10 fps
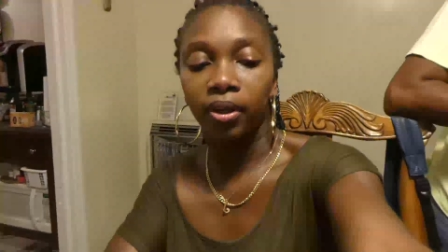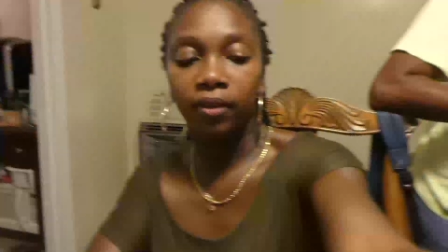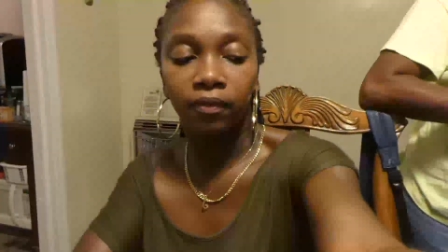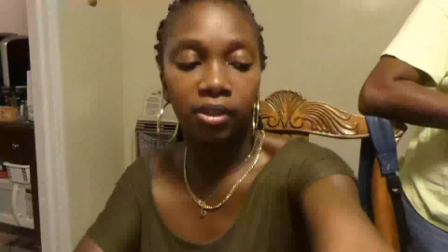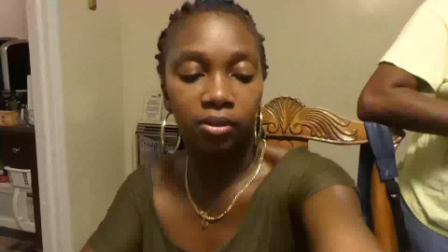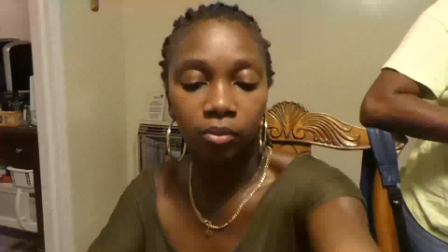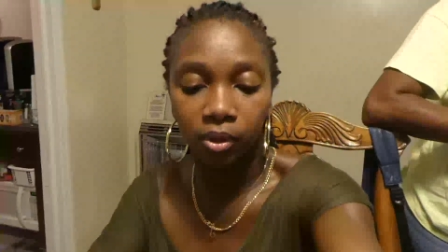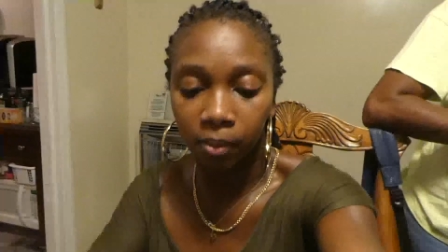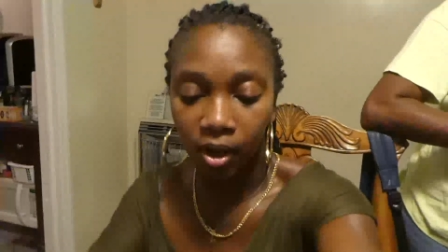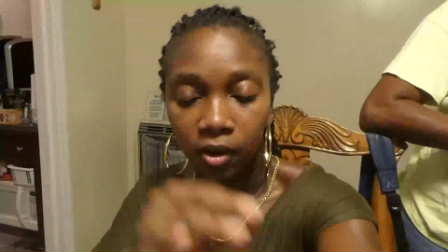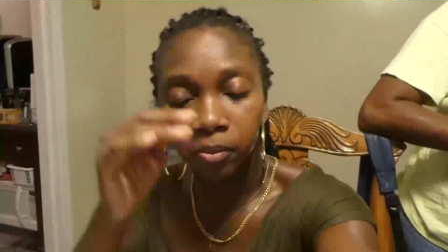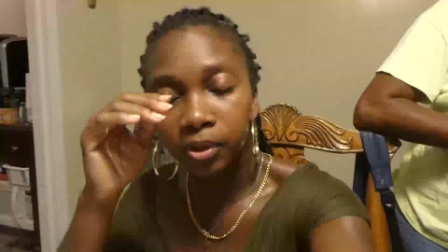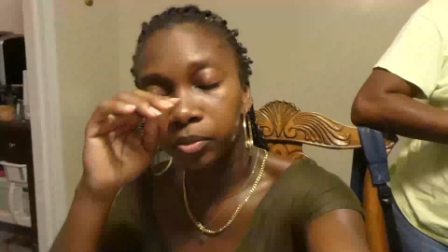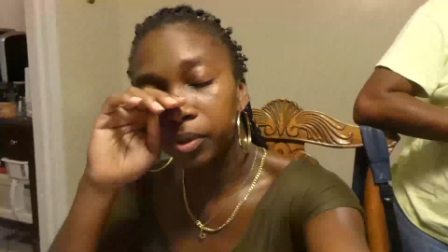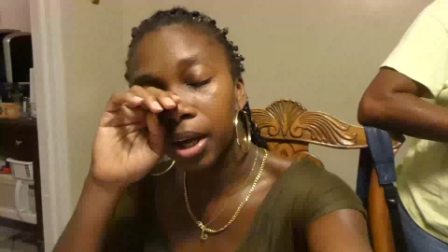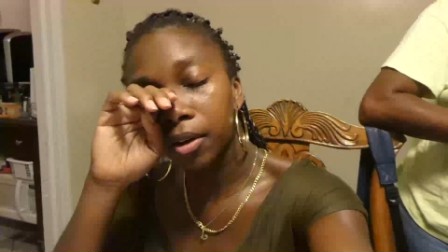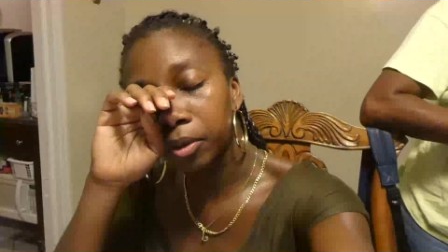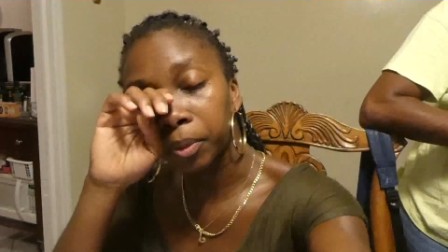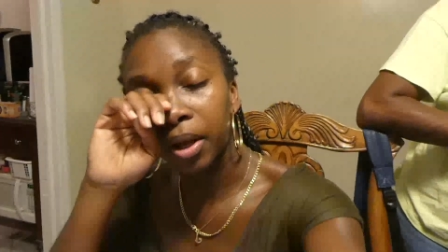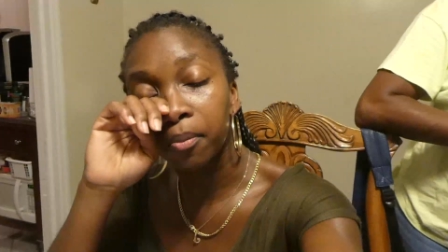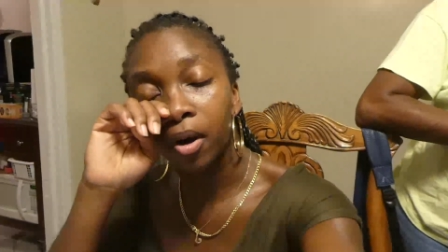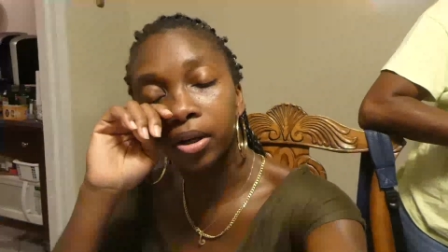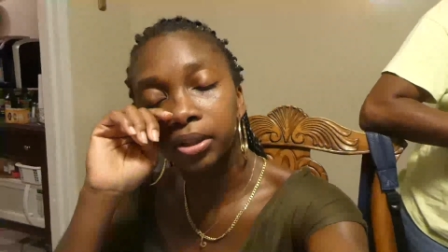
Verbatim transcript: and visit one of my homies. We're not going to play ball